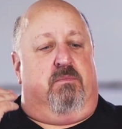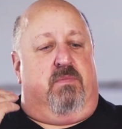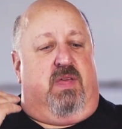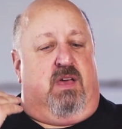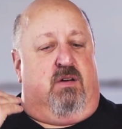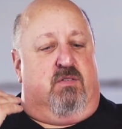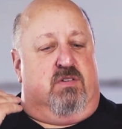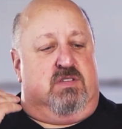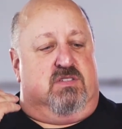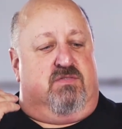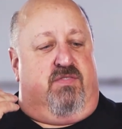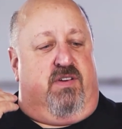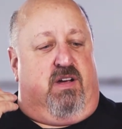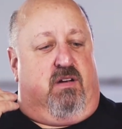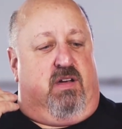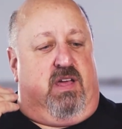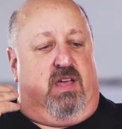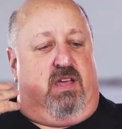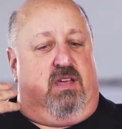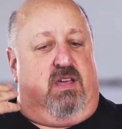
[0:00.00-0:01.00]

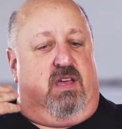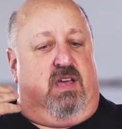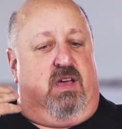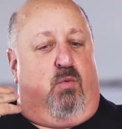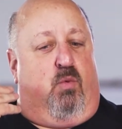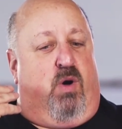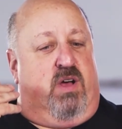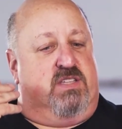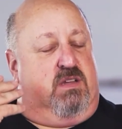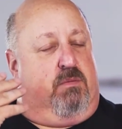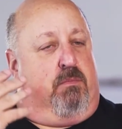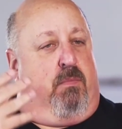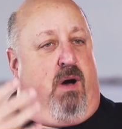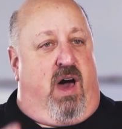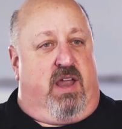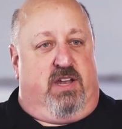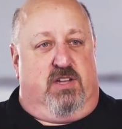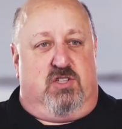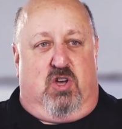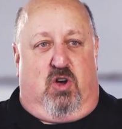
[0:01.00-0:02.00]
it wasn't
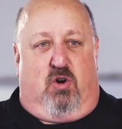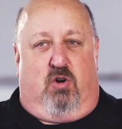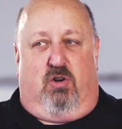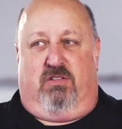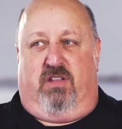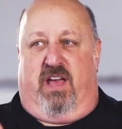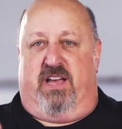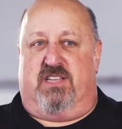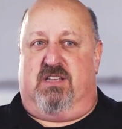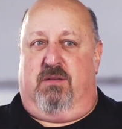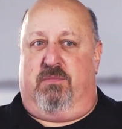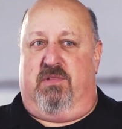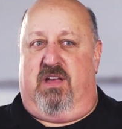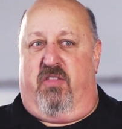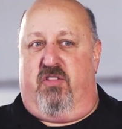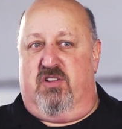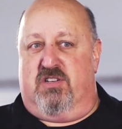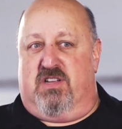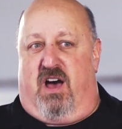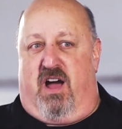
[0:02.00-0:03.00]
monotone like some of the
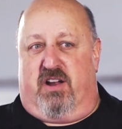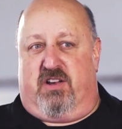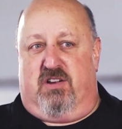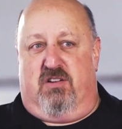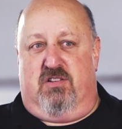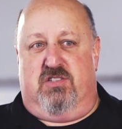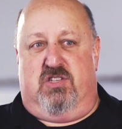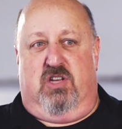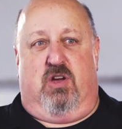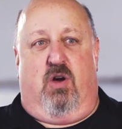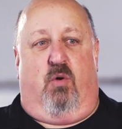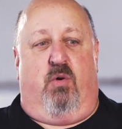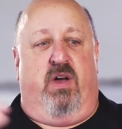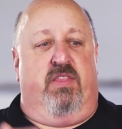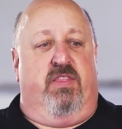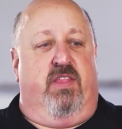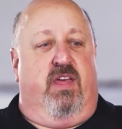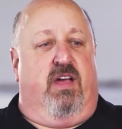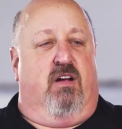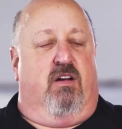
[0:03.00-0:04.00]
other doctors. You go
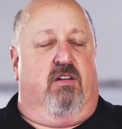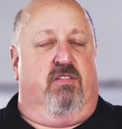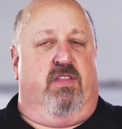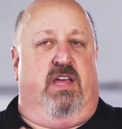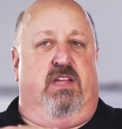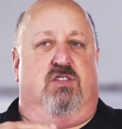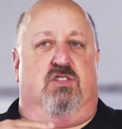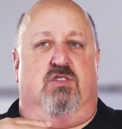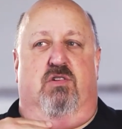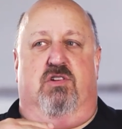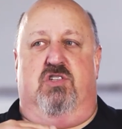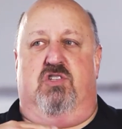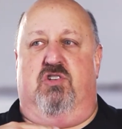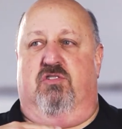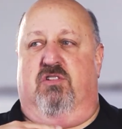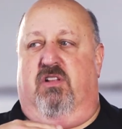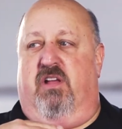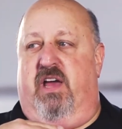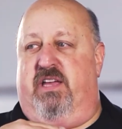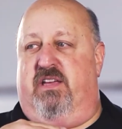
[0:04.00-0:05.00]
in there and they treat you
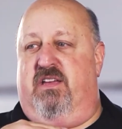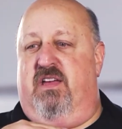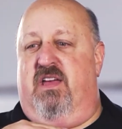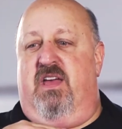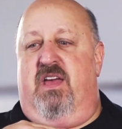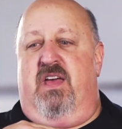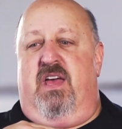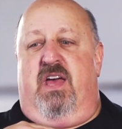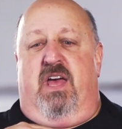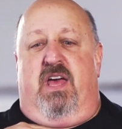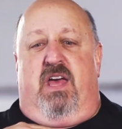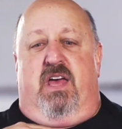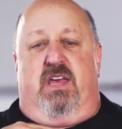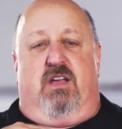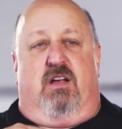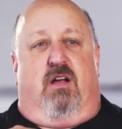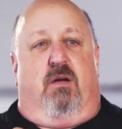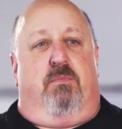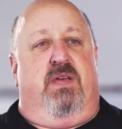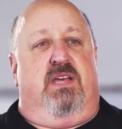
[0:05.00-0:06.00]
like
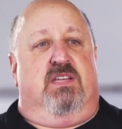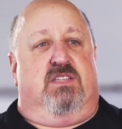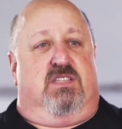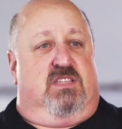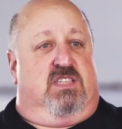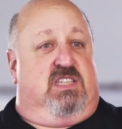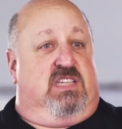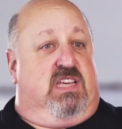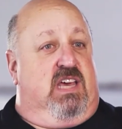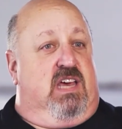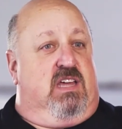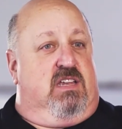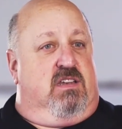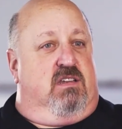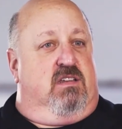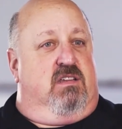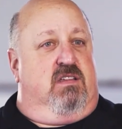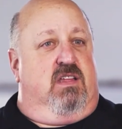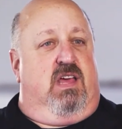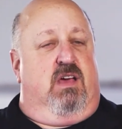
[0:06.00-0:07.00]
you're a piece of
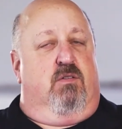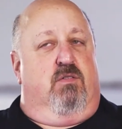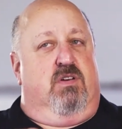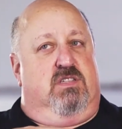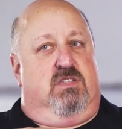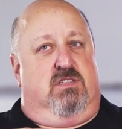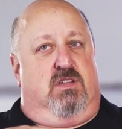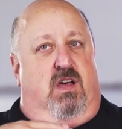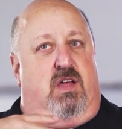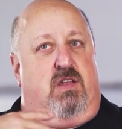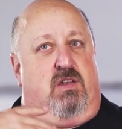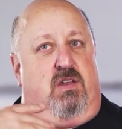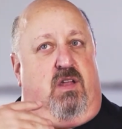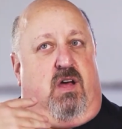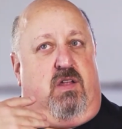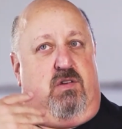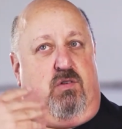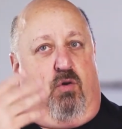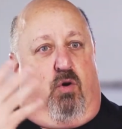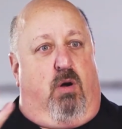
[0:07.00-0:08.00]
skin. It was
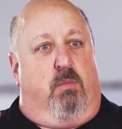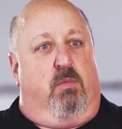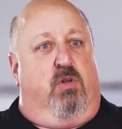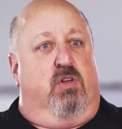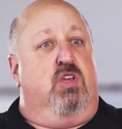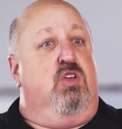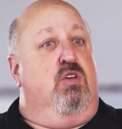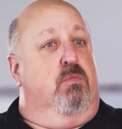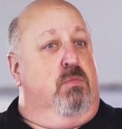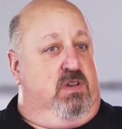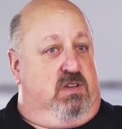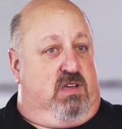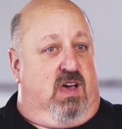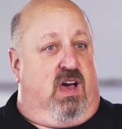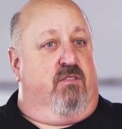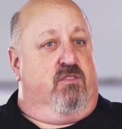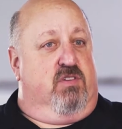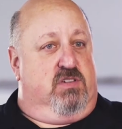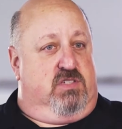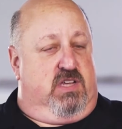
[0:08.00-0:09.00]
a normal human
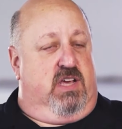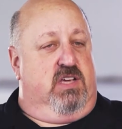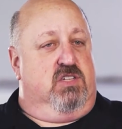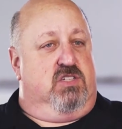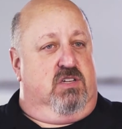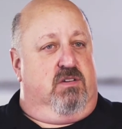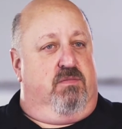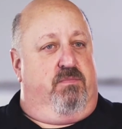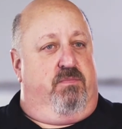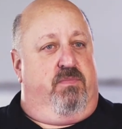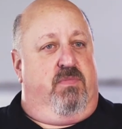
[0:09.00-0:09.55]
conversation,